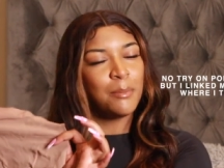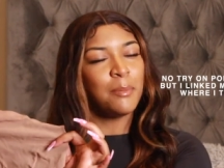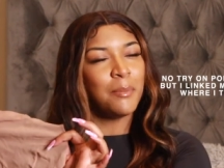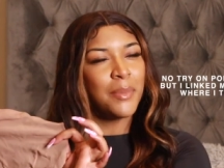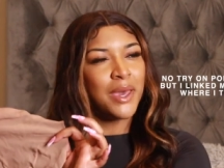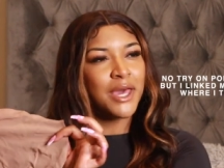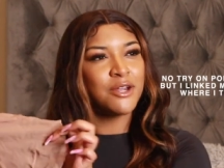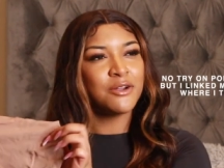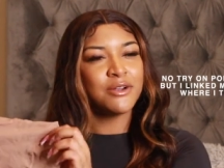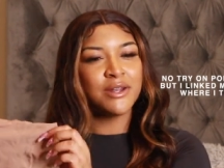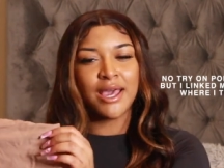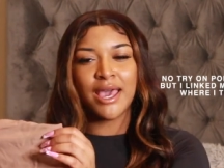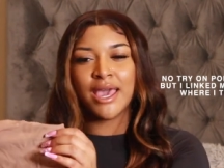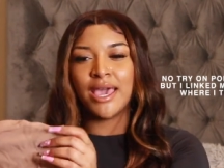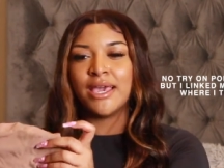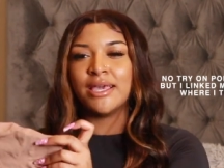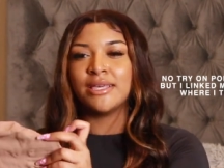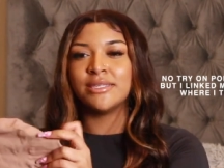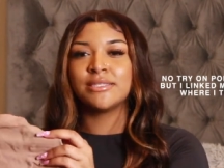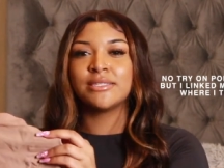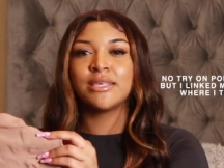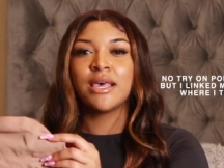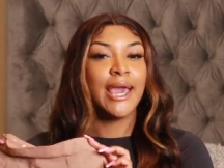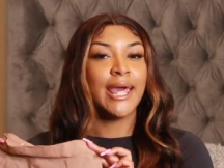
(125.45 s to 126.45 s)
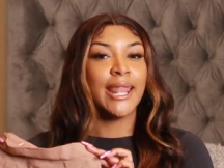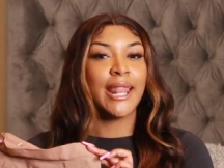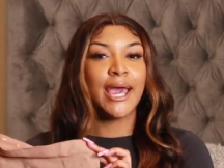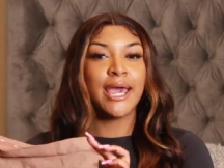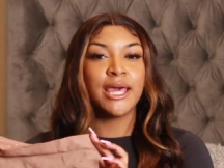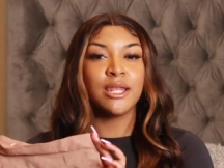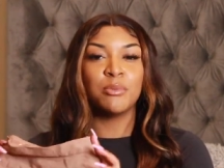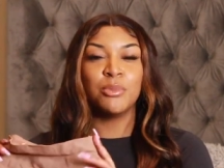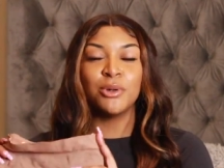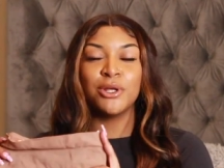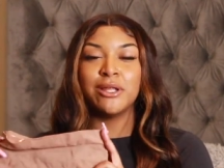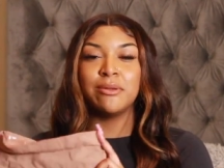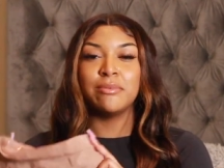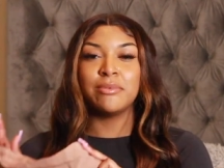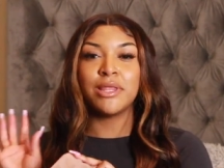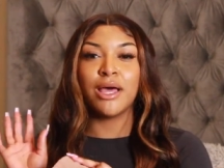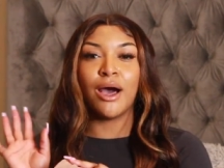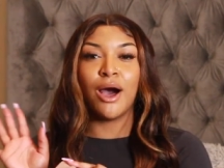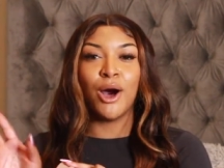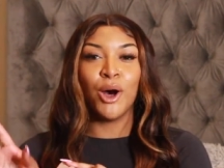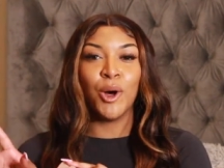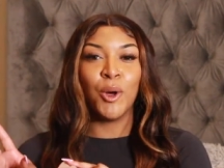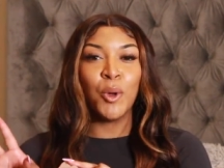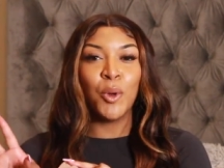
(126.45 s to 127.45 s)
better days and i had to pull up
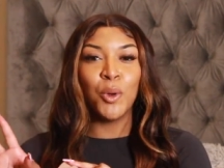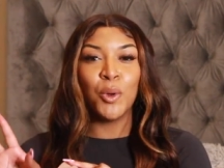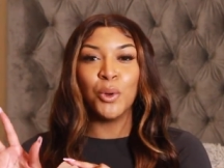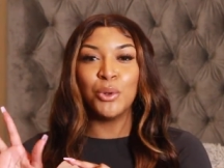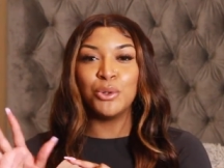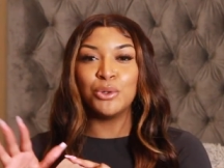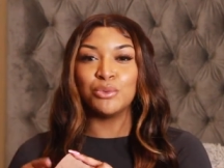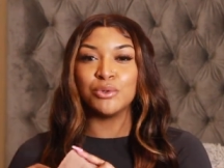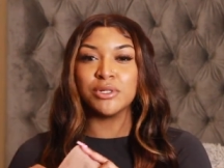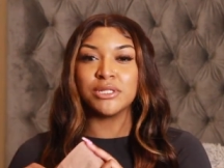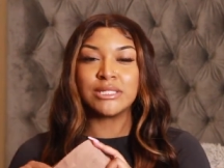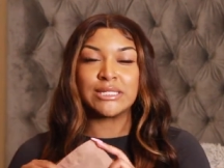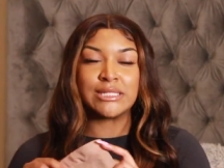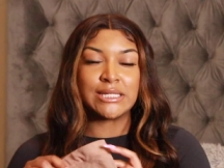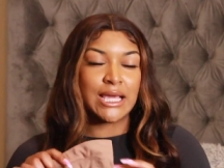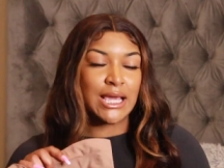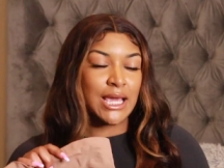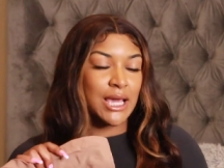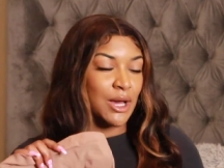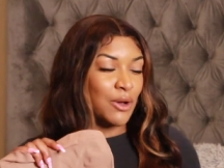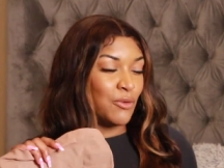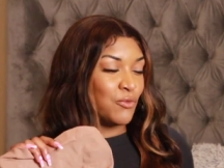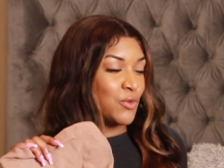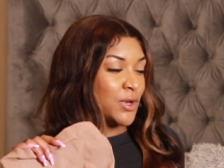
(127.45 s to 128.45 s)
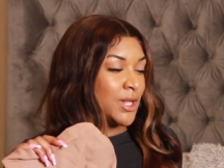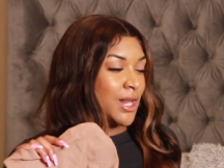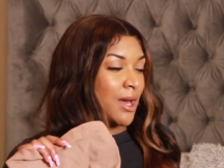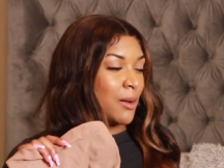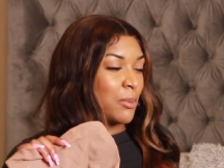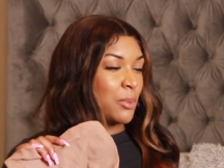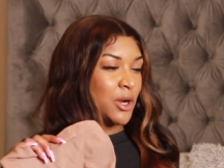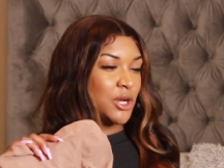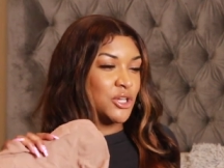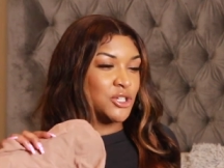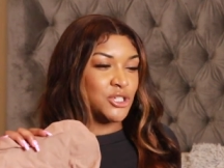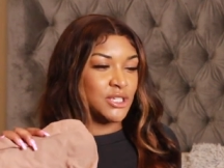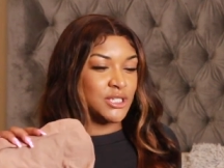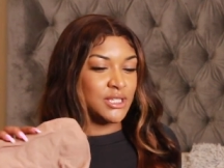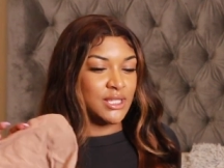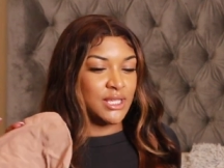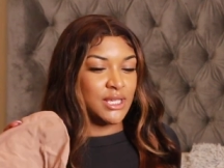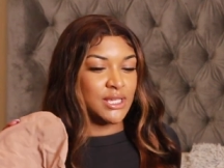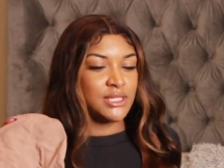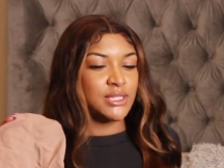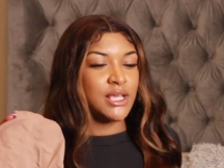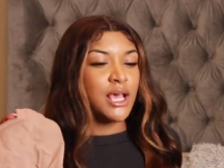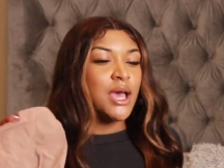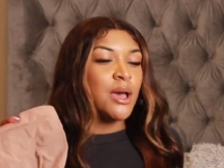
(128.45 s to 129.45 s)
the old receipt of when i purchased
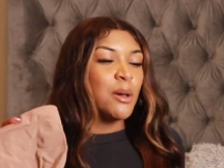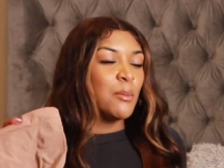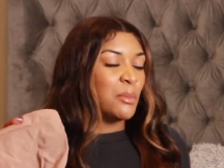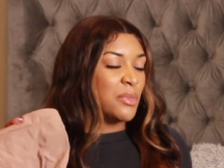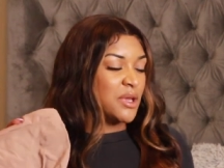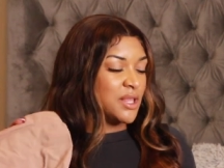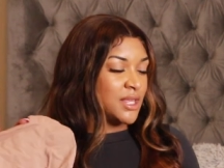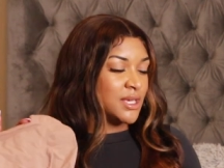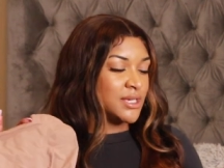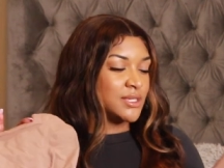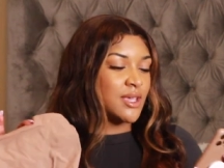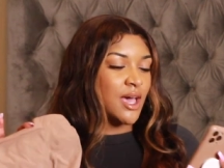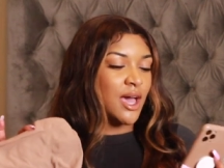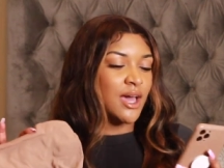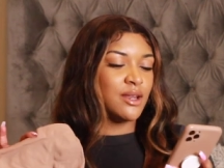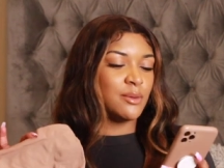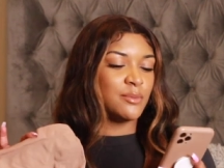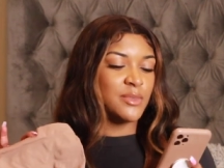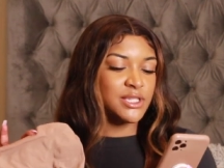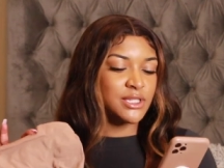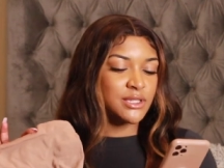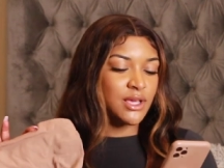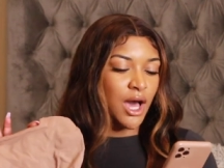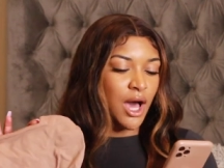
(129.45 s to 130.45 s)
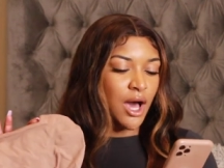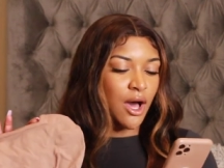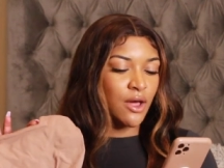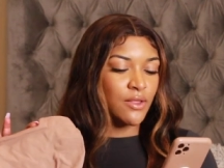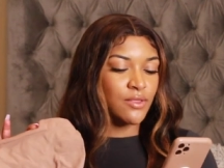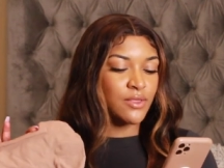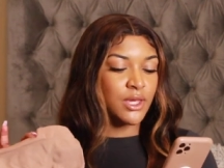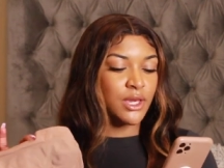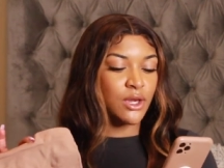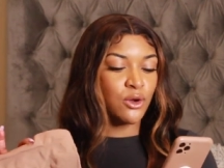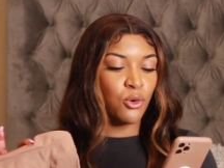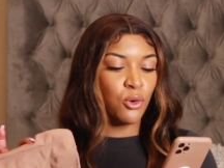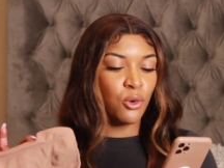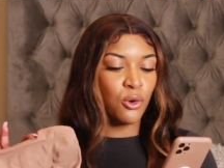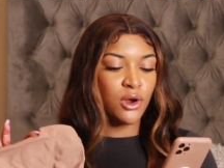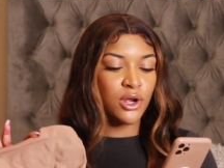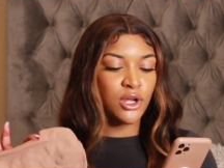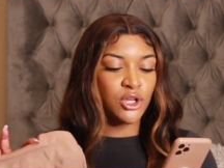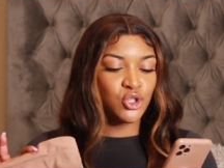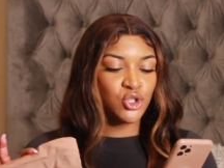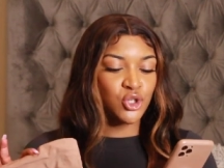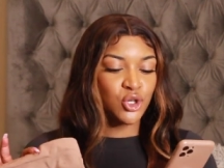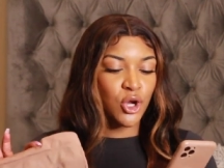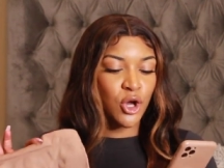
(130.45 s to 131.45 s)
this but this item is called the core
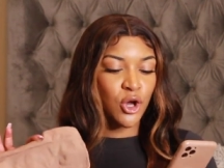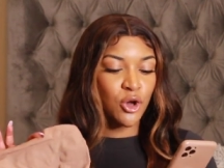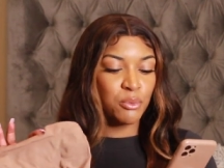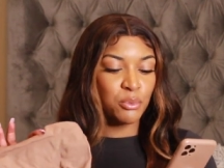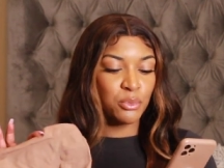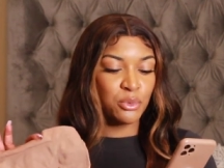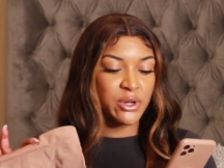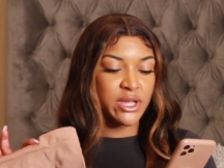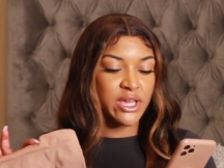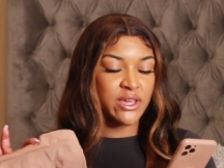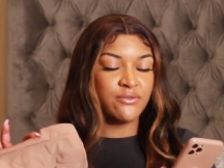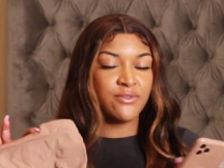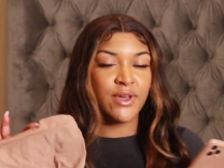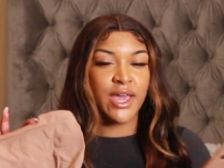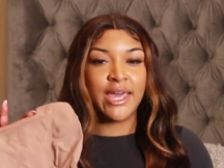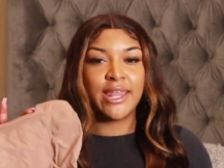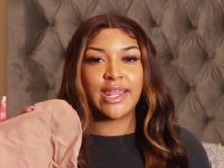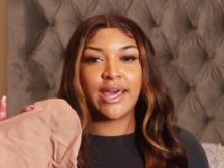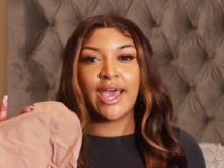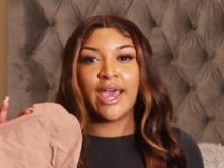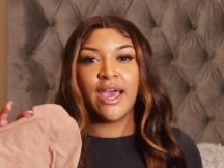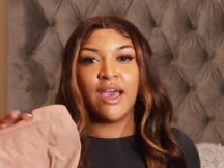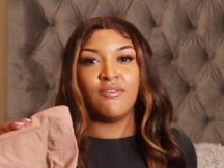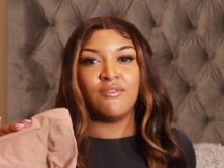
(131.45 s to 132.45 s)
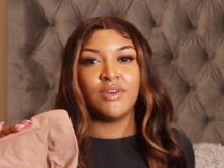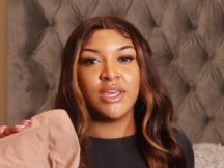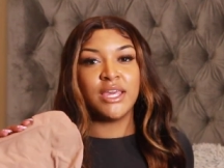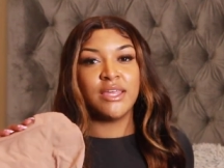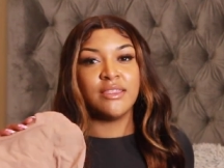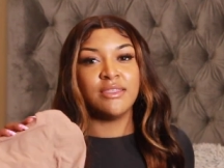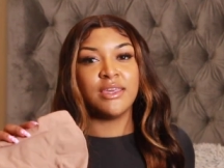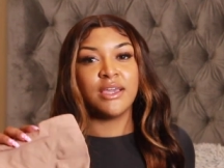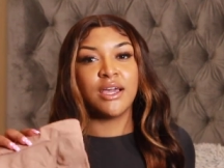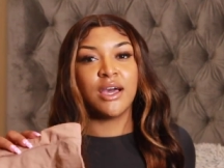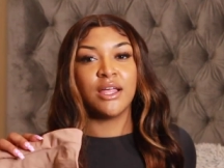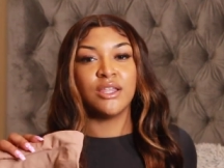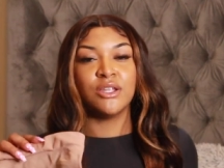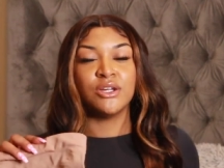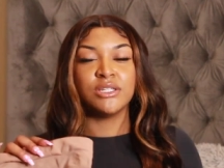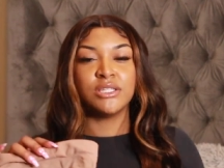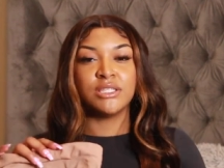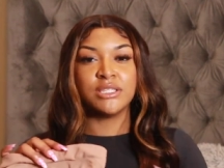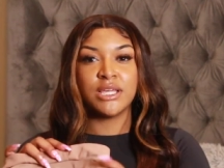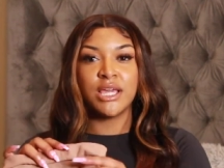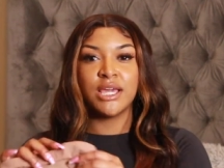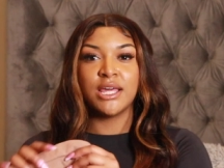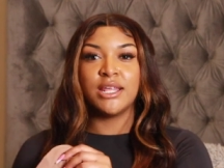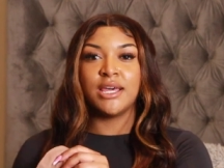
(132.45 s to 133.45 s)
control brief and i have it in the color
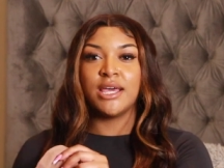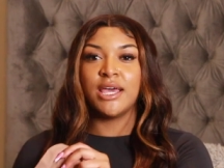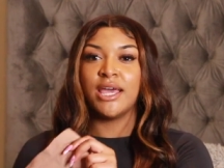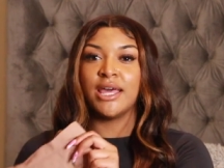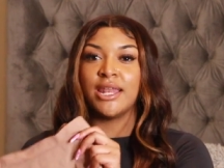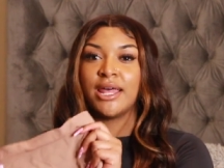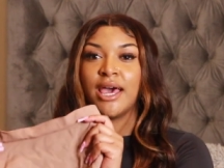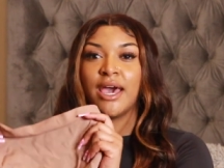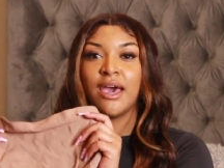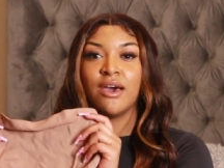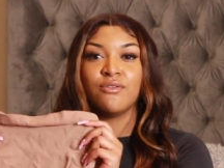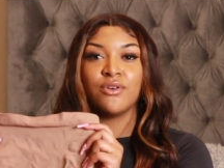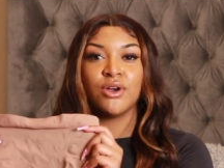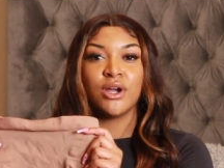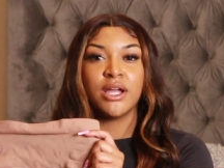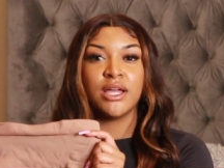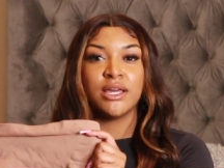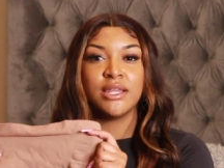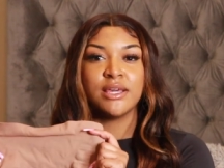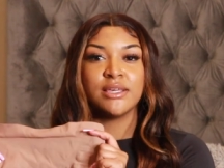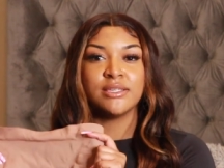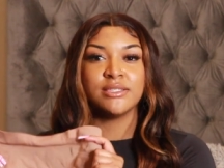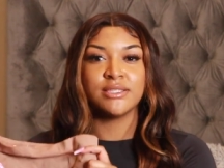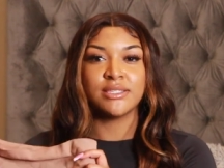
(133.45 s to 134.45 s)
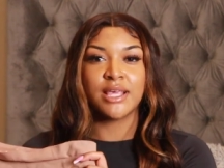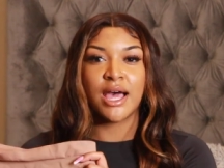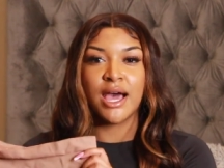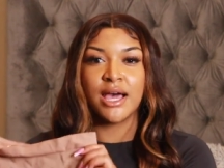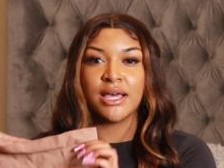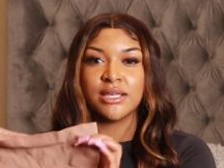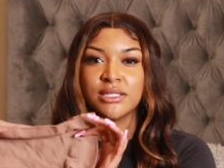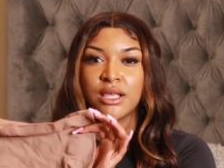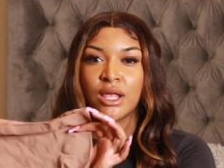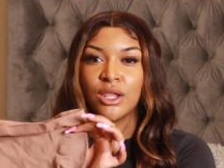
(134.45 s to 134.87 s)
sienna and i have her in a size